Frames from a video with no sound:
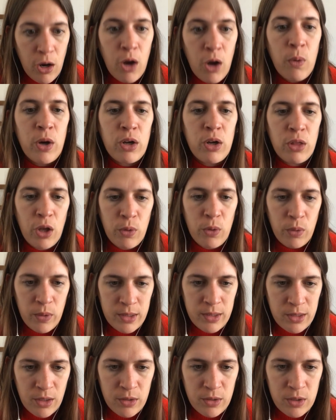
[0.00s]
Oh, her logo
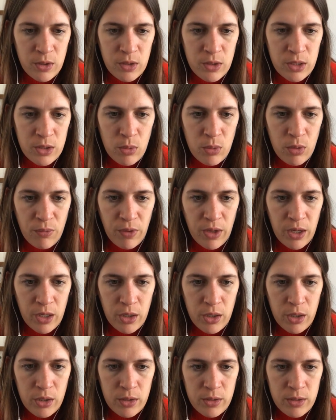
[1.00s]
is also this sort of like
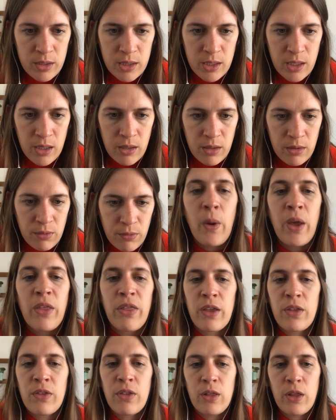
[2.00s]
cursive. I
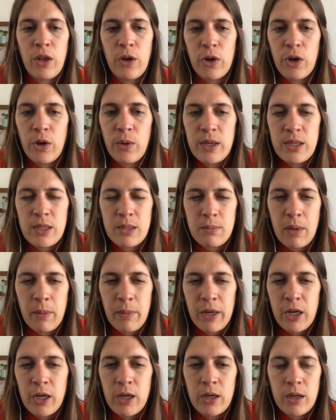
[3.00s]
think the logo is
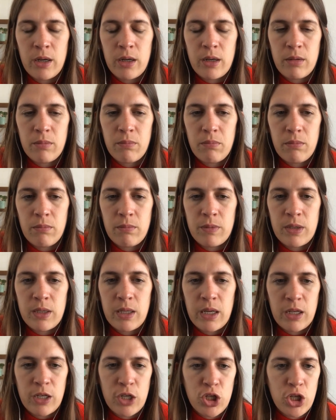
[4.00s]
maybe her
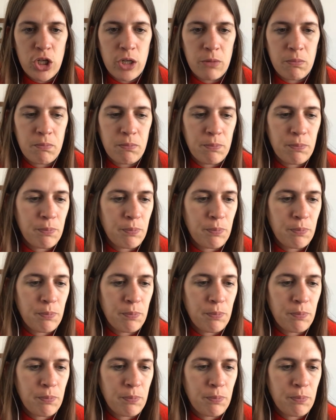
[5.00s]
signature.